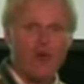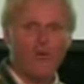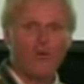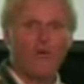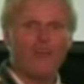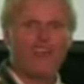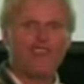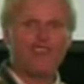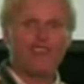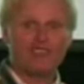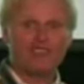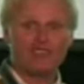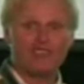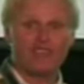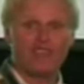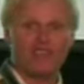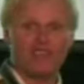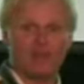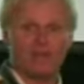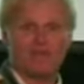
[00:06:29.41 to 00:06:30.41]
With
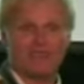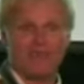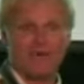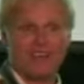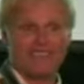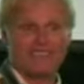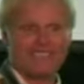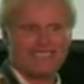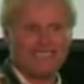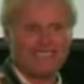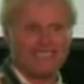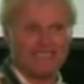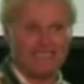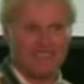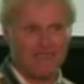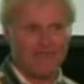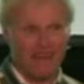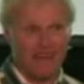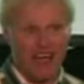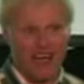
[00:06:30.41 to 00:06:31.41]
insulin, he was a
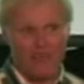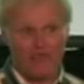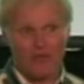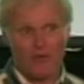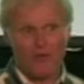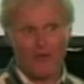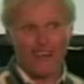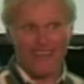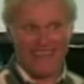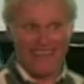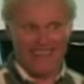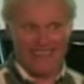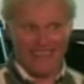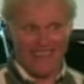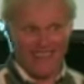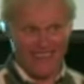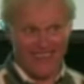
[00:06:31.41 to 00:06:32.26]
165 to 180.